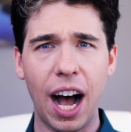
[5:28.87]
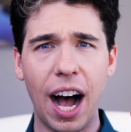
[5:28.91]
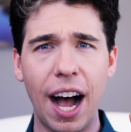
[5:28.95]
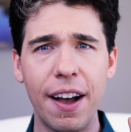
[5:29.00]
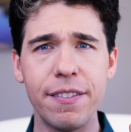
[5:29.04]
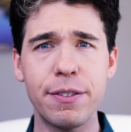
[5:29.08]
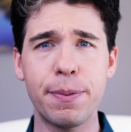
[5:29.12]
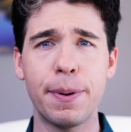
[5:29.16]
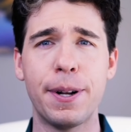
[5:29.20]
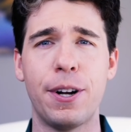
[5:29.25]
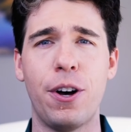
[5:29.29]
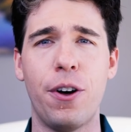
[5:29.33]

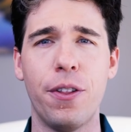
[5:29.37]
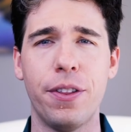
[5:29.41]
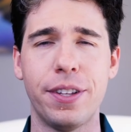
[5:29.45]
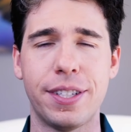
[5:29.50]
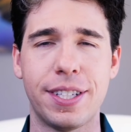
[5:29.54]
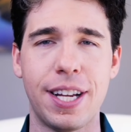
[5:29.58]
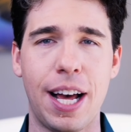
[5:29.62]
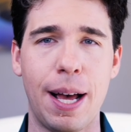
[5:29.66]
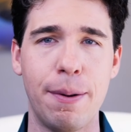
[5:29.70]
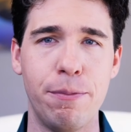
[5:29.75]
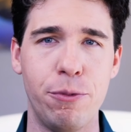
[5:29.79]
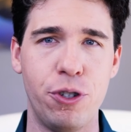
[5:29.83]
I've spent all this
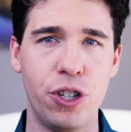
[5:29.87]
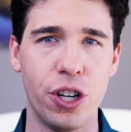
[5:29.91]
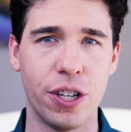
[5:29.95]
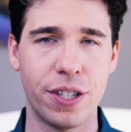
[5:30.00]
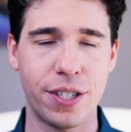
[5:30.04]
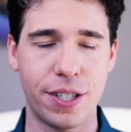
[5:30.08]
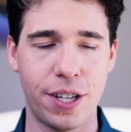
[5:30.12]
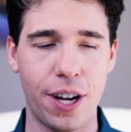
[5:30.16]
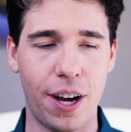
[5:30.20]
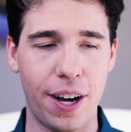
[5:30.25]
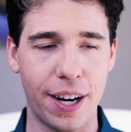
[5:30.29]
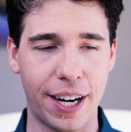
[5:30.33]
time
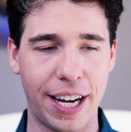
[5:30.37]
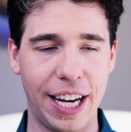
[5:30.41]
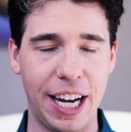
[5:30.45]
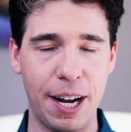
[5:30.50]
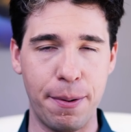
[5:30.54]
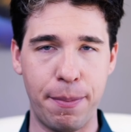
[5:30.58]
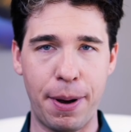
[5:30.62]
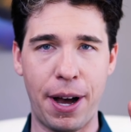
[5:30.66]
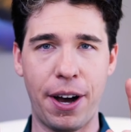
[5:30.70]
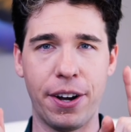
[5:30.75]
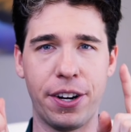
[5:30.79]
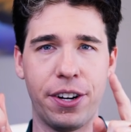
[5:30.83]
just talking
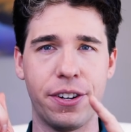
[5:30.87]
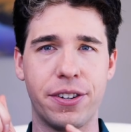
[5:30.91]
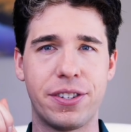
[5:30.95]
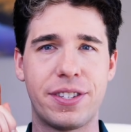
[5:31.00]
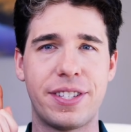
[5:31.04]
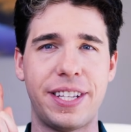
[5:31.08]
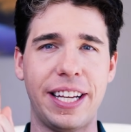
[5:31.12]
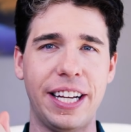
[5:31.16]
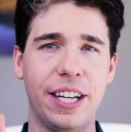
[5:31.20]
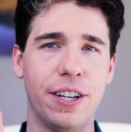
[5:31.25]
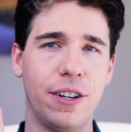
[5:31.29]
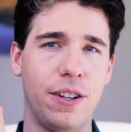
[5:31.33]
about your
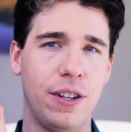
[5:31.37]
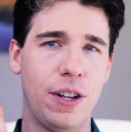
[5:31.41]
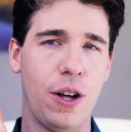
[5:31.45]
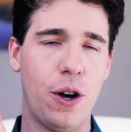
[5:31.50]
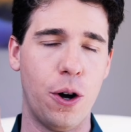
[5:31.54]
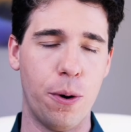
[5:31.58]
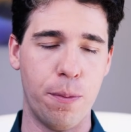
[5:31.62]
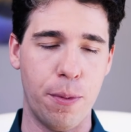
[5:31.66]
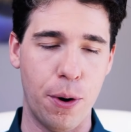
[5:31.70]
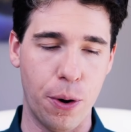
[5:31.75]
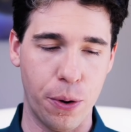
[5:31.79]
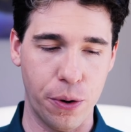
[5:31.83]
single
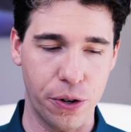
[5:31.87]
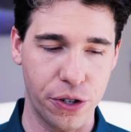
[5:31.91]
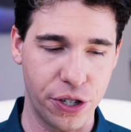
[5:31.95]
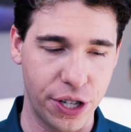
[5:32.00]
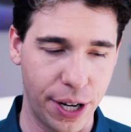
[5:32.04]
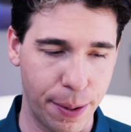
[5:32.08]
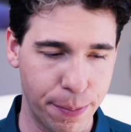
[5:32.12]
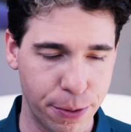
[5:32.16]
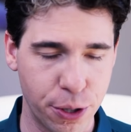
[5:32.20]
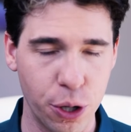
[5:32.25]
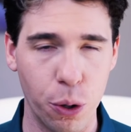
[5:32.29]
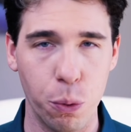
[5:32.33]
home
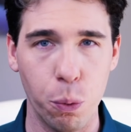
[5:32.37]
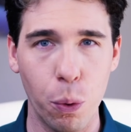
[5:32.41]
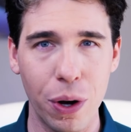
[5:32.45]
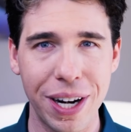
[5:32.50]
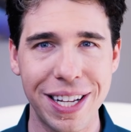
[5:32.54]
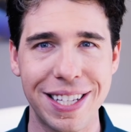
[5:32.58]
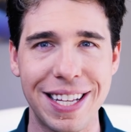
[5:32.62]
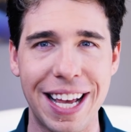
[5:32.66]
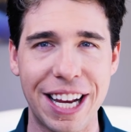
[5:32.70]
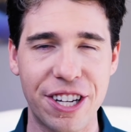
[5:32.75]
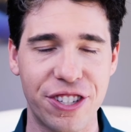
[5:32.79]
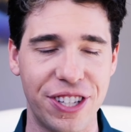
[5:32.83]
ownership. So
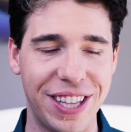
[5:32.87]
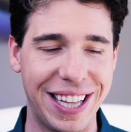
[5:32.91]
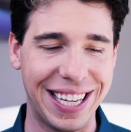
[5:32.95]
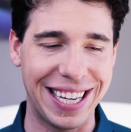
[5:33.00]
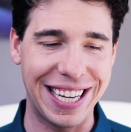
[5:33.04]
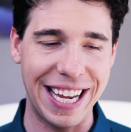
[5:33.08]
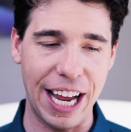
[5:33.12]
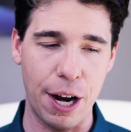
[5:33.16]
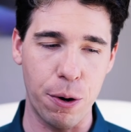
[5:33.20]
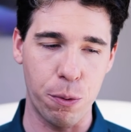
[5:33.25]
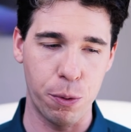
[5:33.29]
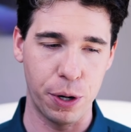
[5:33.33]
what is actually the
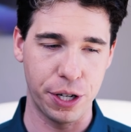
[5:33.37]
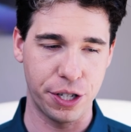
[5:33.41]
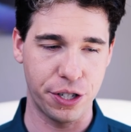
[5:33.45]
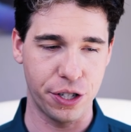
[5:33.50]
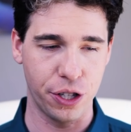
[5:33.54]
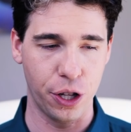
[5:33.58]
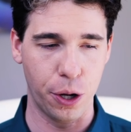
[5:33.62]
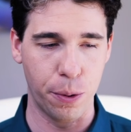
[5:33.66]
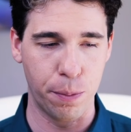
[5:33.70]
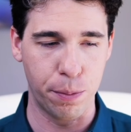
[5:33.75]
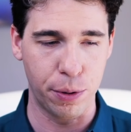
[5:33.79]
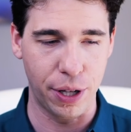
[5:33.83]
get rich
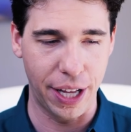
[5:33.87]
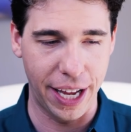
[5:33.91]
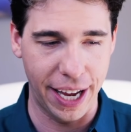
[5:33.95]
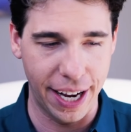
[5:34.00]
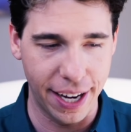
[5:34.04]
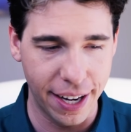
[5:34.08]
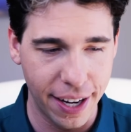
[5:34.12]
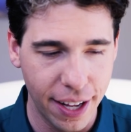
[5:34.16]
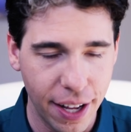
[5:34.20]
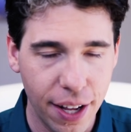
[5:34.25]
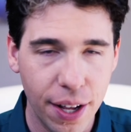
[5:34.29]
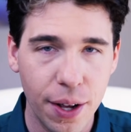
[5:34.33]
slow
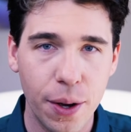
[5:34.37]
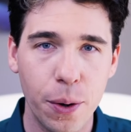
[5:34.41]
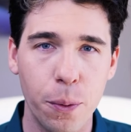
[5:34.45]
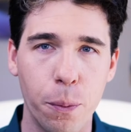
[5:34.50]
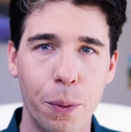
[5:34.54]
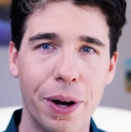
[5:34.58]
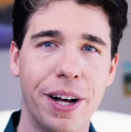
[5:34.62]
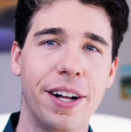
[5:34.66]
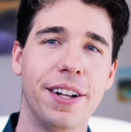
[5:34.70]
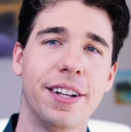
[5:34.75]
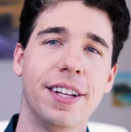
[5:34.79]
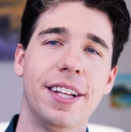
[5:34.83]
plan?
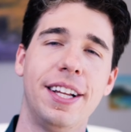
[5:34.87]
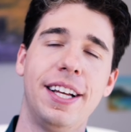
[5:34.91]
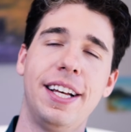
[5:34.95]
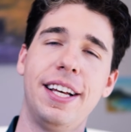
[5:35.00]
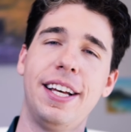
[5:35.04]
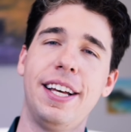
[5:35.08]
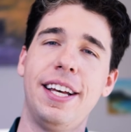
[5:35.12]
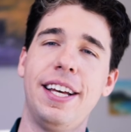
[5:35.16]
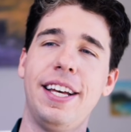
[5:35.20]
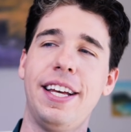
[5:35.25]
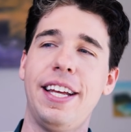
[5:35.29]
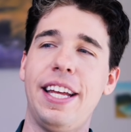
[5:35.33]
Well,
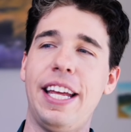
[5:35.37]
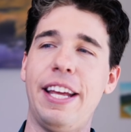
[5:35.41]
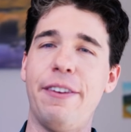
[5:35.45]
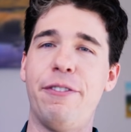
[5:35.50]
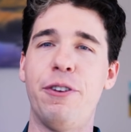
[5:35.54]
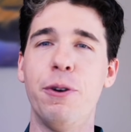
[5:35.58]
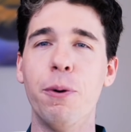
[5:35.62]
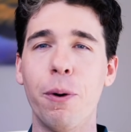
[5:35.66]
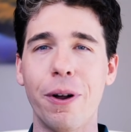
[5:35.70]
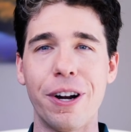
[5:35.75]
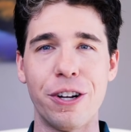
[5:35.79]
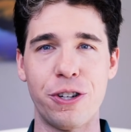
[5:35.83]

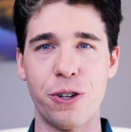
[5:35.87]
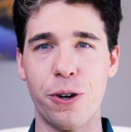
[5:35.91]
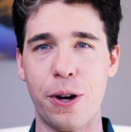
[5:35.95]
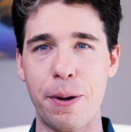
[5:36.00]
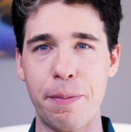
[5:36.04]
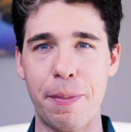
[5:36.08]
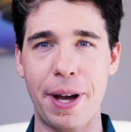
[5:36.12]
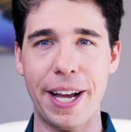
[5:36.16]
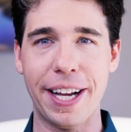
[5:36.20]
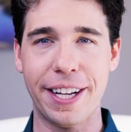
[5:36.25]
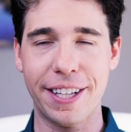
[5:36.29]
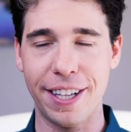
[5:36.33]
if you want to
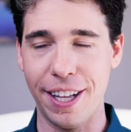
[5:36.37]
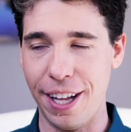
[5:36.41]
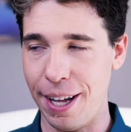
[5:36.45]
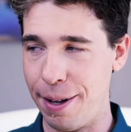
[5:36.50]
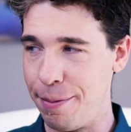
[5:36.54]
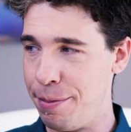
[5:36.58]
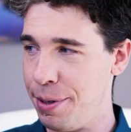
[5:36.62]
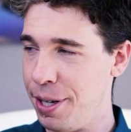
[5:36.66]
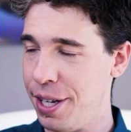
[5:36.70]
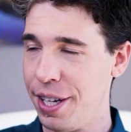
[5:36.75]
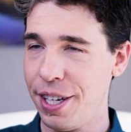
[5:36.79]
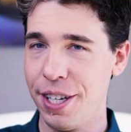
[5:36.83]
join my
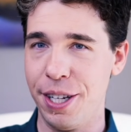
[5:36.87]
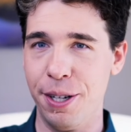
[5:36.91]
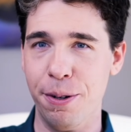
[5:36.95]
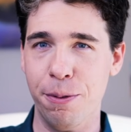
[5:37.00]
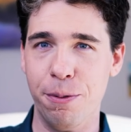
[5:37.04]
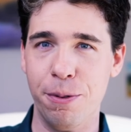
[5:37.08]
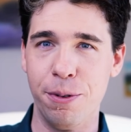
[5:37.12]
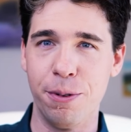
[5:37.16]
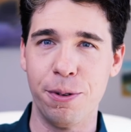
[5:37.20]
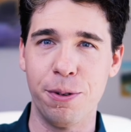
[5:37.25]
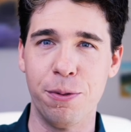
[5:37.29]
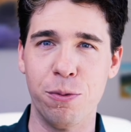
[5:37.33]
club,
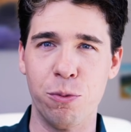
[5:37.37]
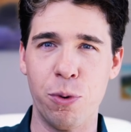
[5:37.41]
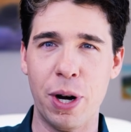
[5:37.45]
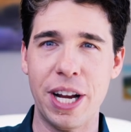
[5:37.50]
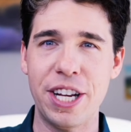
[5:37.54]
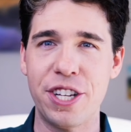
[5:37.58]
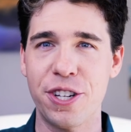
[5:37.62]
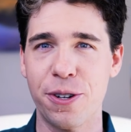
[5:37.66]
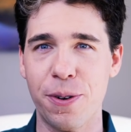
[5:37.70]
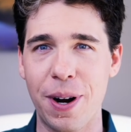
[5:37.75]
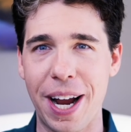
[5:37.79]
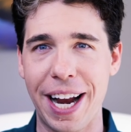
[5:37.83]
you
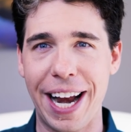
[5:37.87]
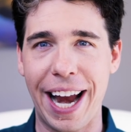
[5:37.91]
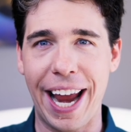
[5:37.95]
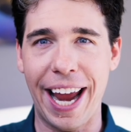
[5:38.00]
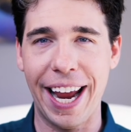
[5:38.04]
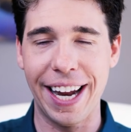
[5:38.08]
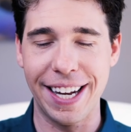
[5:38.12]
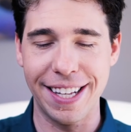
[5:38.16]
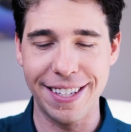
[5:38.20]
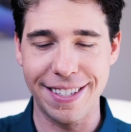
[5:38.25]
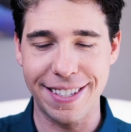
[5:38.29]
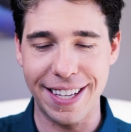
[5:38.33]
raise your right
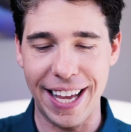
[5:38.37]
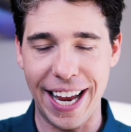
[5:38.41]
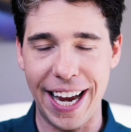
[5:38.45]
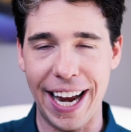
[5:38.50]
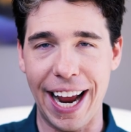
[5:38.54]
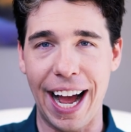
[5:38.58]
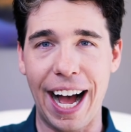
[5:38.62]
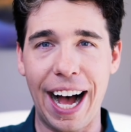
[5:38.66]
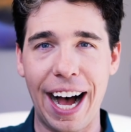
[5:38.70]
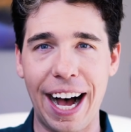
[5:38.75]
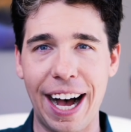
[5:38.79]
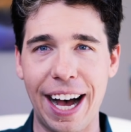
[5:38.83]
hand and
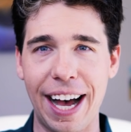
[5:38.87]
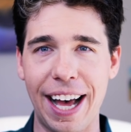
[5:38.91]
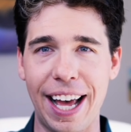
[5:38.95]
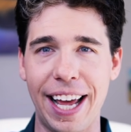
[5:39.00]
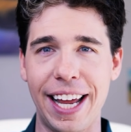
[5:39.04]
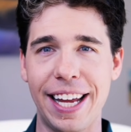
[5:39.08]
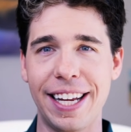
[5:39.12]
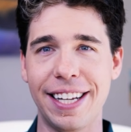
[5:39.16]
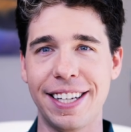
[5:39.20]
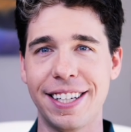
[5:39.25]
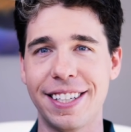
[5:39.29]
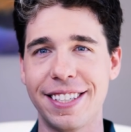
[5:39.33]
say,
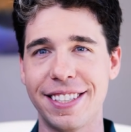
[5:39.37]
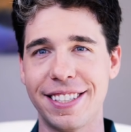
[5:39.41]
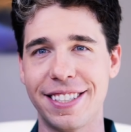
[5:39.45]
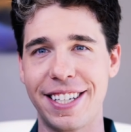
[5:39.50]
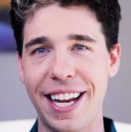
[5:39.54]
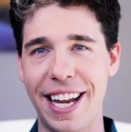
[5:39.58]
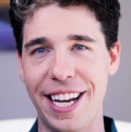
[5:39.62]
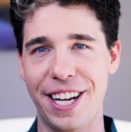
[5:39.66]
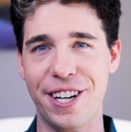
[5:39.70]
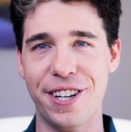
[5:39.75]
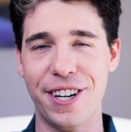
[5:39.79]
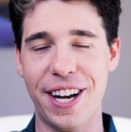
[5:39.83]
I
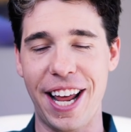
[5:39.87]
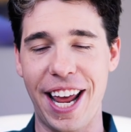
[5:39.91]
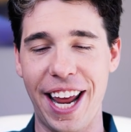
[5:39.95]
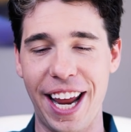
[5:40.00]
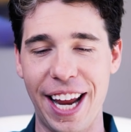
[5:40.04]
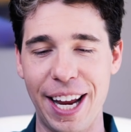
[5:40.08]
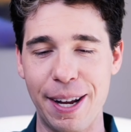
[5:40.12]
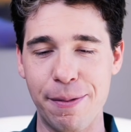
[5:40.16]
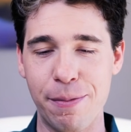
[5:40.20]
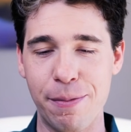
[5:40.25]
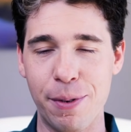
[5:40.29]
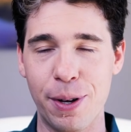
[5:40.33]
state your
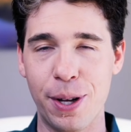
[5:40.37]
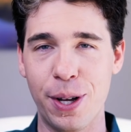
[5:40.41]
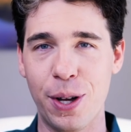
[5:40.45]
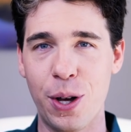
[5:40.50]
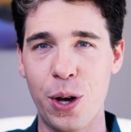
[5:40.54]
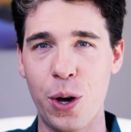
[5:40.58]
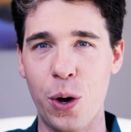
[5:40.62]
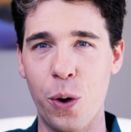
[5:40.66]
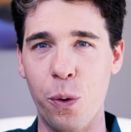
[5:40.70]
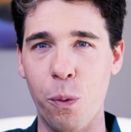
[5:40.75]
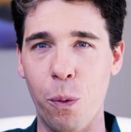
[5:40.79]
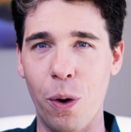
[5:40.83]
name,
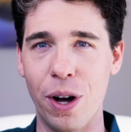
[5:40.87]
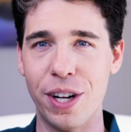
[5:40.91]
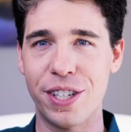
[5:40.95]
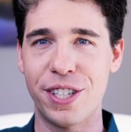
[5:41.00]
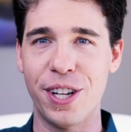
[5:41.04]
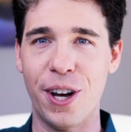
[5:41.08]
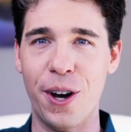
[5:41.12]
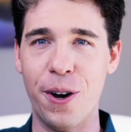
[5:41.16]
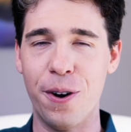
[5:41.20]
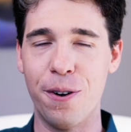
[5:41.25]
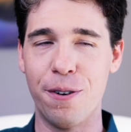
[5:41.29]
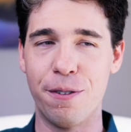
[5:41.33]
want
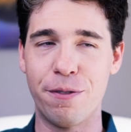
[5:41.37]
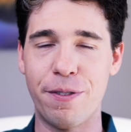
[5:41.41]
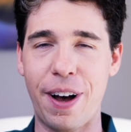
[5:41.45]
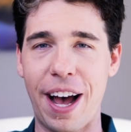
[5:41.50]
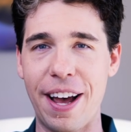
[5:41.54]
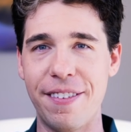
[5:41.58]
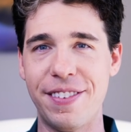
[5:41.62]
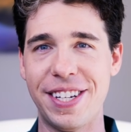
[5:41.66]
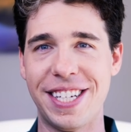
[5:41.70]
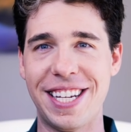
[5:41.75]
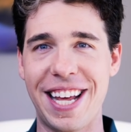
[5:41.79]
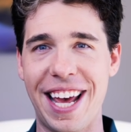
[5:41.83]
to own
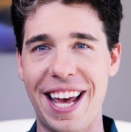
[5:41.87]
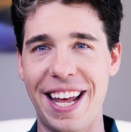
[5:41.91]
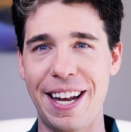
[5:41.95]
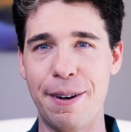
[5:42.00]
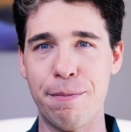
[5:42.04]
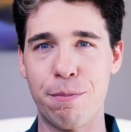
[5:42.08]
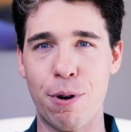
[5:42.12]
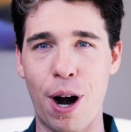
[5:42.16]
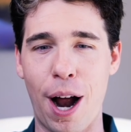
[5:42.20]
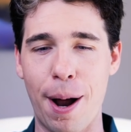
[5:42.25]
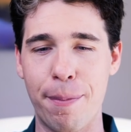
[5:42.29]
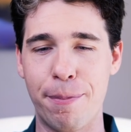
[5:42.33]
5 to
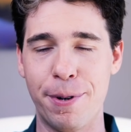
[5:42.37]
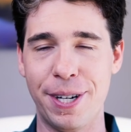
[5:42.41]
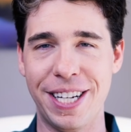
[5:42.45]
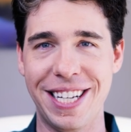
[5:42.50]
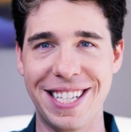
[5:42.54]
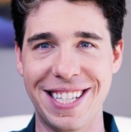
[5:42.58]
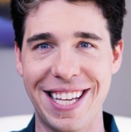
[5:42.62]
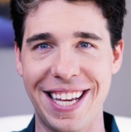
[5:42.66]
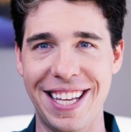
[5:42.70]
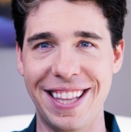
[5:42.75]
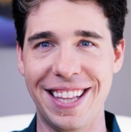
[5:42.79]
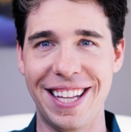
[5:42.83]
10
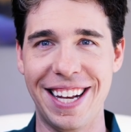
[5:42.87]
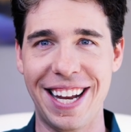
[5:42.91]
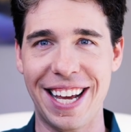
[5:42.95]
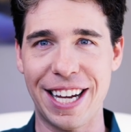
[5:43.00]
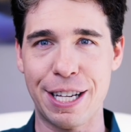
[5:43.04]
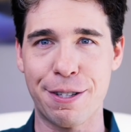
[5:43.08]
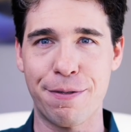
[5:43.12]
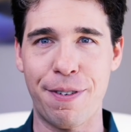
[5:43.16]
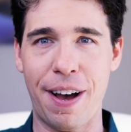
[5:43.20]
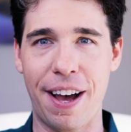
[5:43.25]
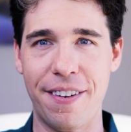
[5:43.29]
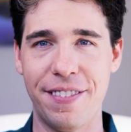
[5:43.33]
properties in the
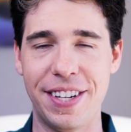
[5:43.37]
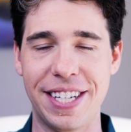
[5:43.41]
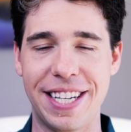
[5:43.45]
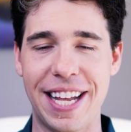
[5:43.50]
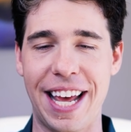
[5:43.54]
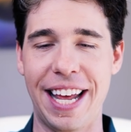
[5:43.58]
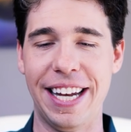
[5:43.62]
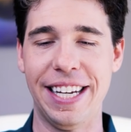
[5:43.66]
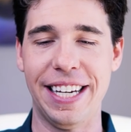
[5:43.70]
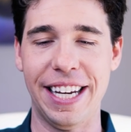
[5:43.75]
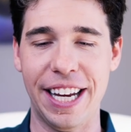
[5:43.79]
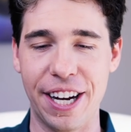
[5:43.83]
next 5 to
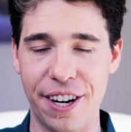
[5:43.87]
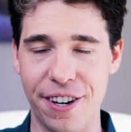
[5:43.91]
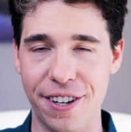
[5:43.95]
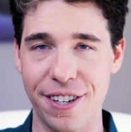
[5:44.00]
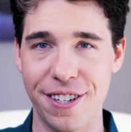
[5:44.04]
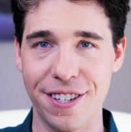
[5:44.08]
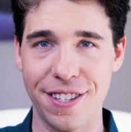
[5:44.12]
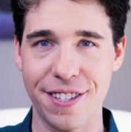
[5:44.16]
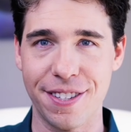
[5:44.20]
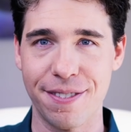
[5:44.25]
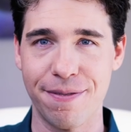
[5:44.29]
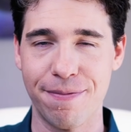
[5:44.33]
10
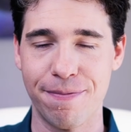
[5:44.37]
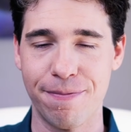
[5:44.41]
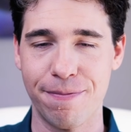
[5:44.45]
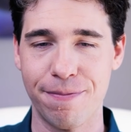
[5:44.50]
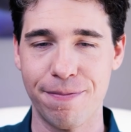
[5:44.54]
years.